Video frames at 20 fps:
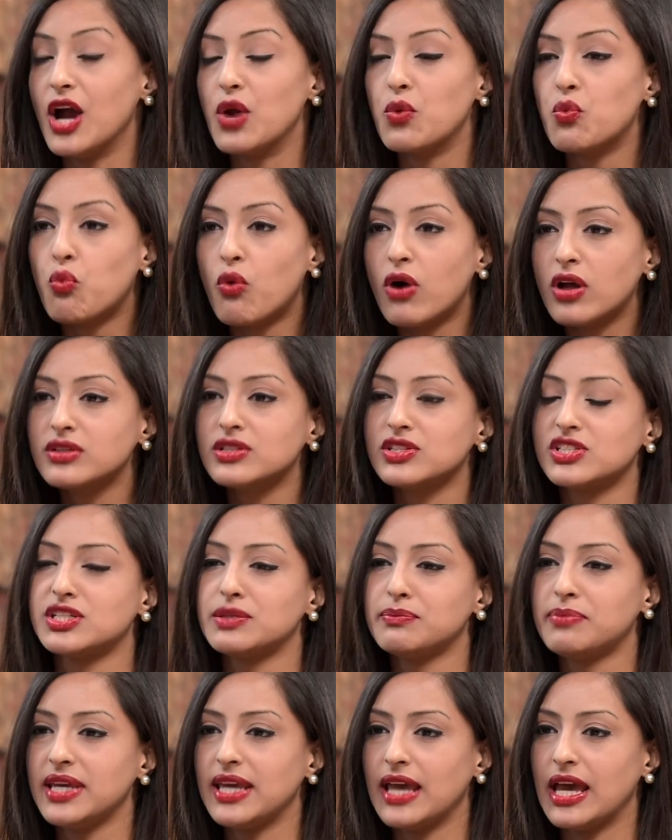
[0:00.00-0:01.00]
I want
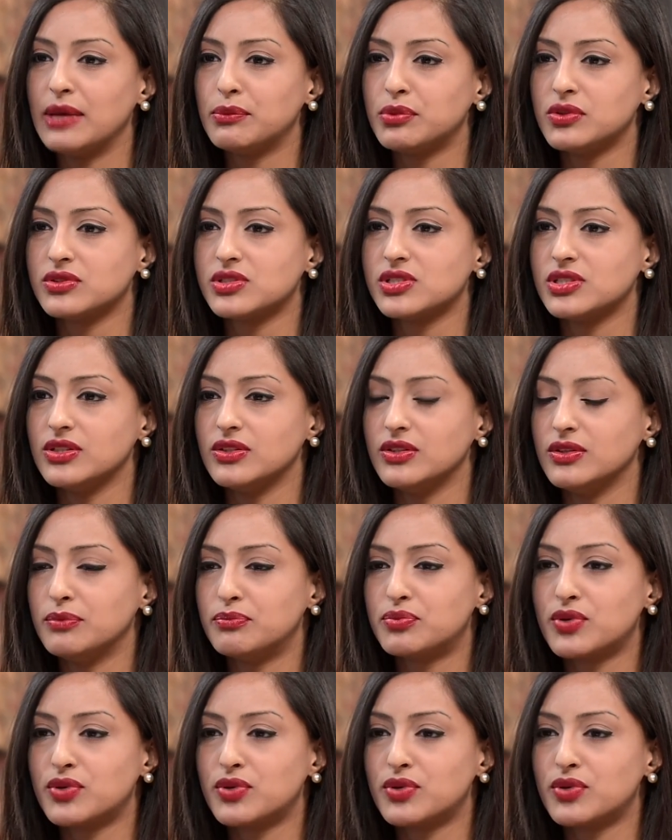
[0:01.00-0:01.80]
to be able to